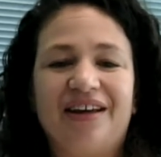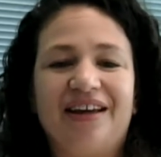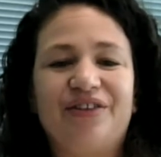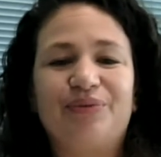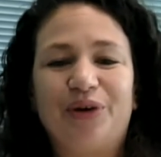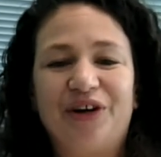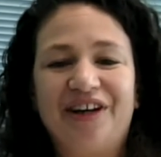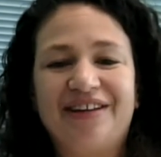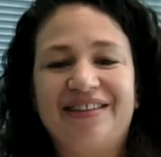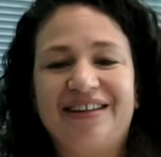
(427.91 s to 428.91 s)
is
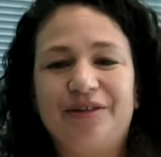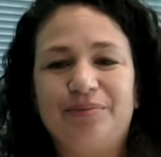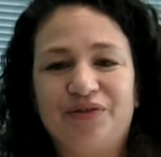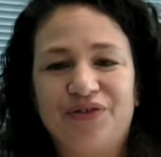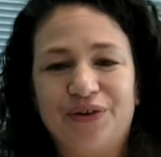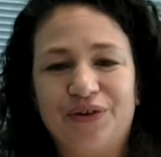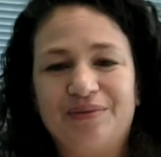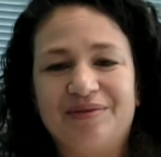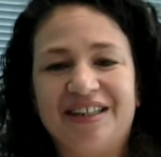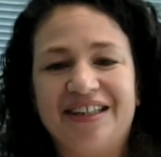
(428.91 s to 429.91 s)
work that is
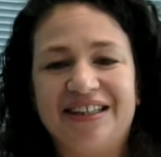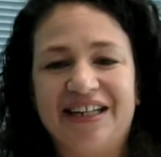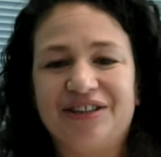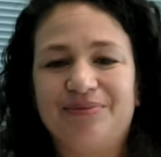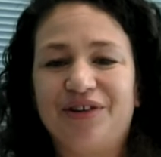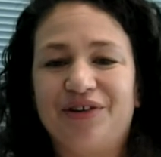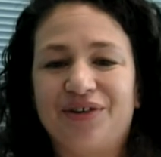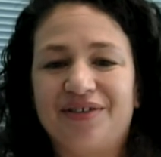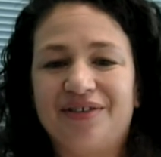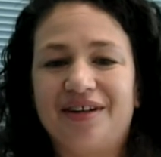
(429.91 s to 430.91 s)
performed in connection with a
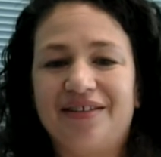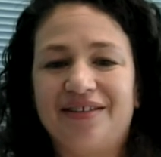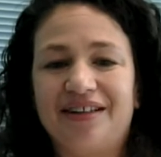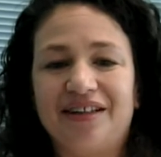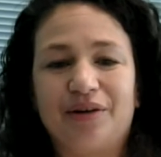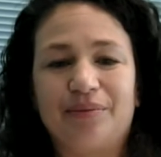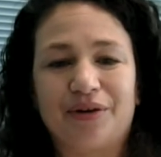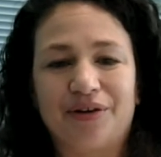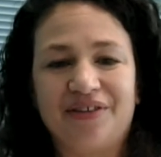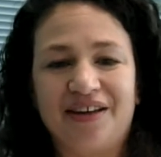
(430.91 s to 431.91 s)
crystalline silica
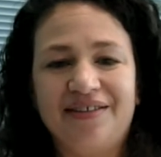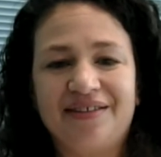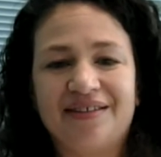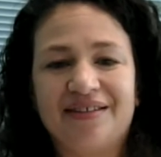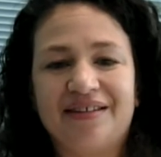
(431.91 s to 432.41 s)
process